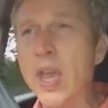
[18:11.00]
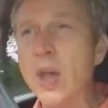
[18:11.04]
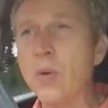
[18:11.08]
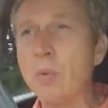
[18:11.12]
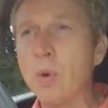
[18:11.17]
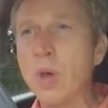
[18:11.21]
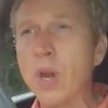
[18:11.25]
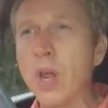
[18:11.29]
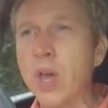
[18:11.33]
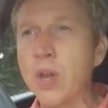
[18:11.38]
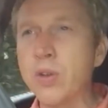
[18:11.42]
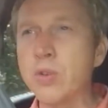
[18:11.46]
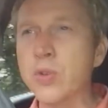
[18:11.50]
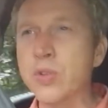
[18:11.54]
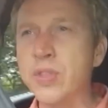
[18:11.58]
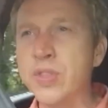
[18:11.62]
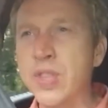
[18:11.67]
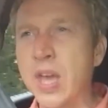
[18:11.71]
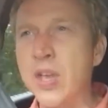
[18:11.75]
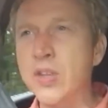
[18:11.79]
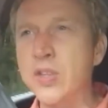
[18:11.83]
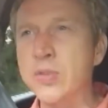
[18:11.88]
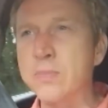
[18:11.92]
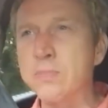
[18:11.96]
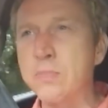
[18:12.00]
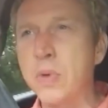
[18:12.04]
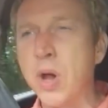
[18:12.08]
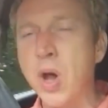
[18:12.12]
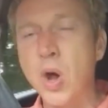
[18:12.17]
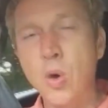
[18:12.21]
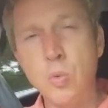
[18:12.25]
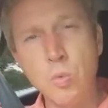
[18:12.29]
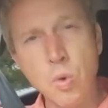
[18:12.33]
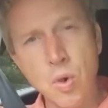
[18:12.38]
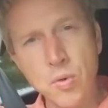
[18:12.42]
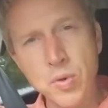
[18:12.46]
100,000
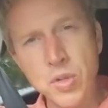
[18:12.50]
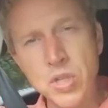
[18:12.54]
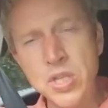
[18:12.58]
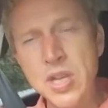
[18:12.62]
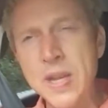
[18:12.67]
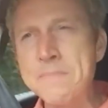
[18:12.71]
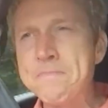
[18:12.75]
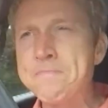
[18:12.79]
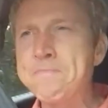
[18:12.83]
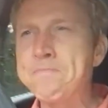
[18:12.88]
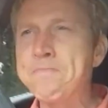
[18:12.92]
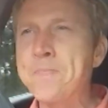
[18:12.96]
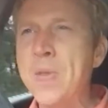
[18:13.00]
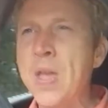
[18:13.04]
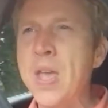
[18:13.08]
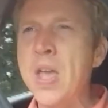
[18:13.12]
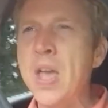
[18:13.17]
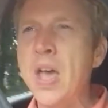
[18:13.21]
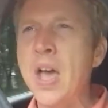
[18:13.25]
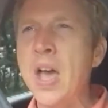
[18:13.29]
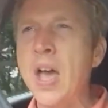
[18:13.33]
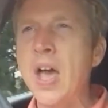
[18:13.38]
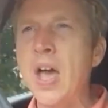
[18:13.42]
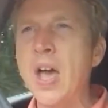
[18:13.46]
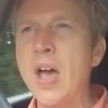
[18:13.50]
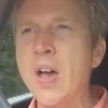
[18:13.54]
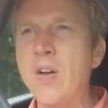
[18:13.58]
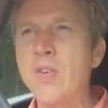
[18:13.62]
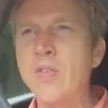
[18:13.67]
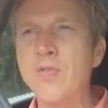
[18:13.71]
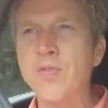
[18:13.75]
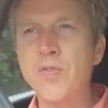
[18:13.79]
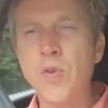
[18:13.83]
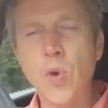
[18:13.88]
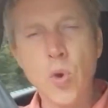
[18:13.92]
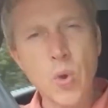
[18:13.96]
mile warranty,
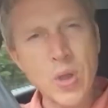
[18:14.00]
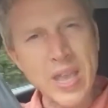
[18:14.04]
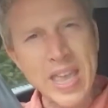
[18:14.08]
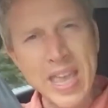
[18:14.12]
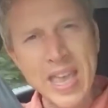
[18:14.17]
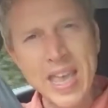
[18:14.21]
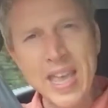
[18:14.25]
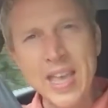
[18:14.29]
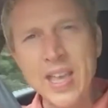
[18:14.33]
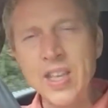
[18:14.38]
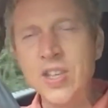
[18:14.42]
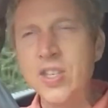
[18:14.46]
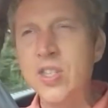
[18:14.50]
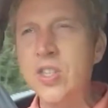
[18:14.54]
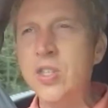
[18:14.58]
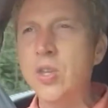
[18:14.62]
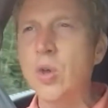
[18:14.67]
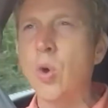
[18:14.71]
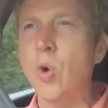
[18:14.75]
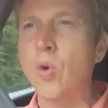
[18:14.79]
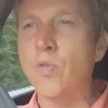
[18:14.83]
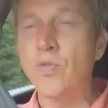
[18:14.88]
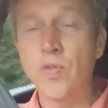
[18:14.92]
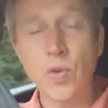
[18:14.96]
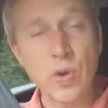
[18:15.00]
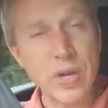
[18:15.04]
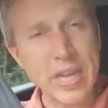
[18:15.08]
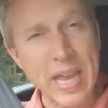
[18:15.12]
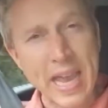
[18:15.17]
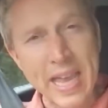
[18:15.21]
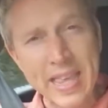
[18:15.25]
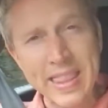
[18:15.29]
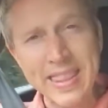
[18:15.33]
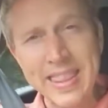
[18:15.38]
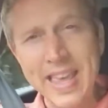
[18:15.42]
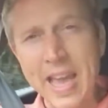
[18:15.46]
4 years or
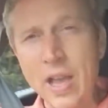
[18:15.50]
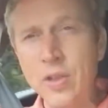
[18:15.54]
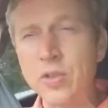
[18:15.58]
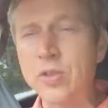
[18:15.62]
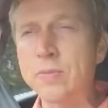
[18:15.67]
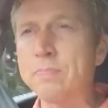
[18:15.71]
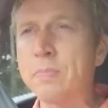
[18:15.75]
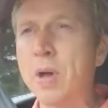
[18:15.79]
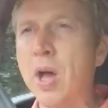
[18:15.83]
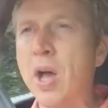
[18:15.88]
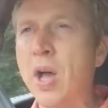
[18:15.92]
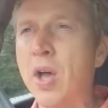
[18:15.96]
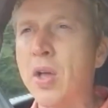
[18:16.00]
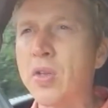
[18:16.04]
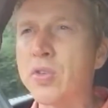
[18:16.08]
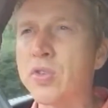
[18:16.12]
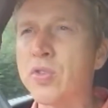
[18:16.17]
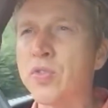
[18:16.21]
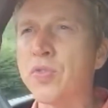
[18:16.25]
48,000 miles of